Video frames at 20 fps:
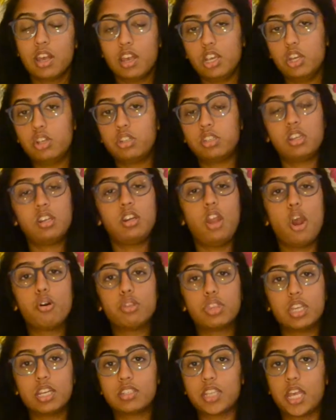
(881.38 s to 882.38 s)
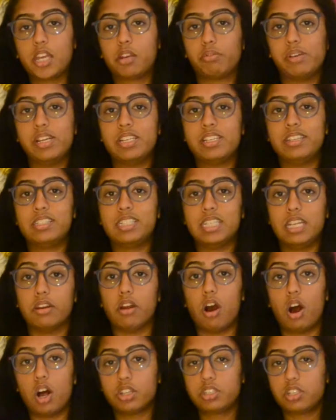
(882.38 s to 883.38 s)
You should know things like recency and
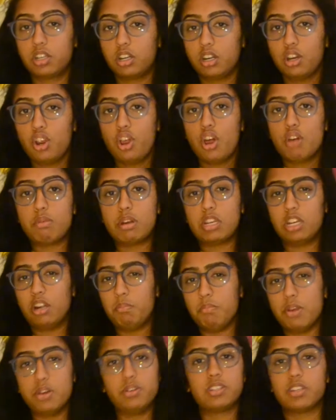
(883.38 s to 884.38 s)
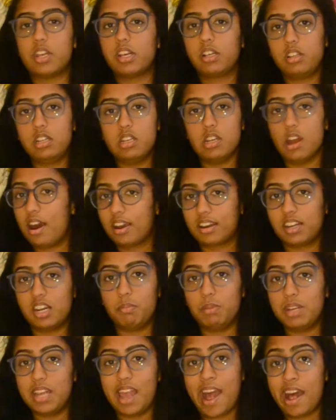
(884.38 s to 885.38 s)
author, but you're most likely not going to
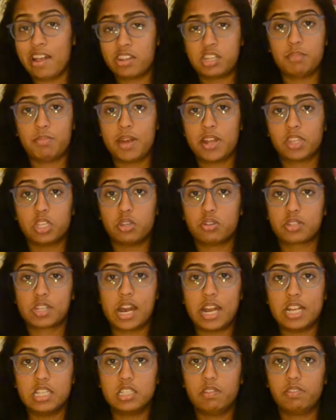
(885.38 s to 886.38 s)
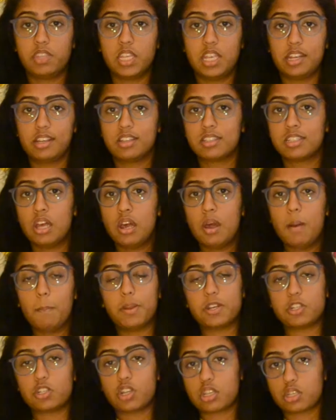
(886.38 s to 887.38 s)
be asked about those kinds of things,
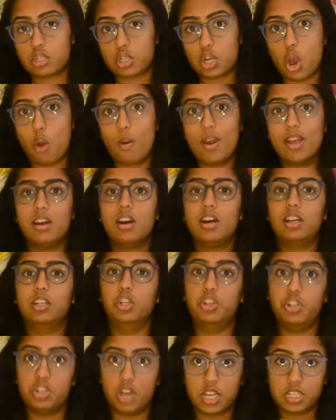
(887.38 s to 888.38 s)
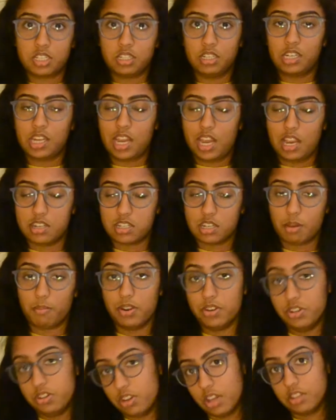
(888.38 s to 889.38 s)
but just know it just in case someone
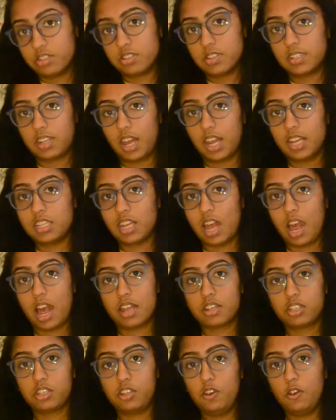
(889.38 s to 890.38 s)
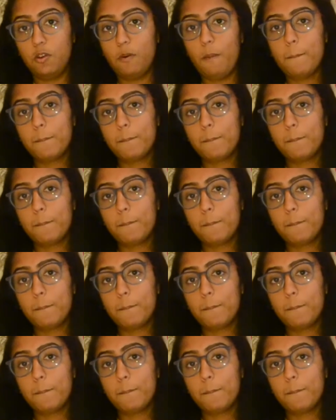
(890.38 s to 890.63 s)
does decide to ask you.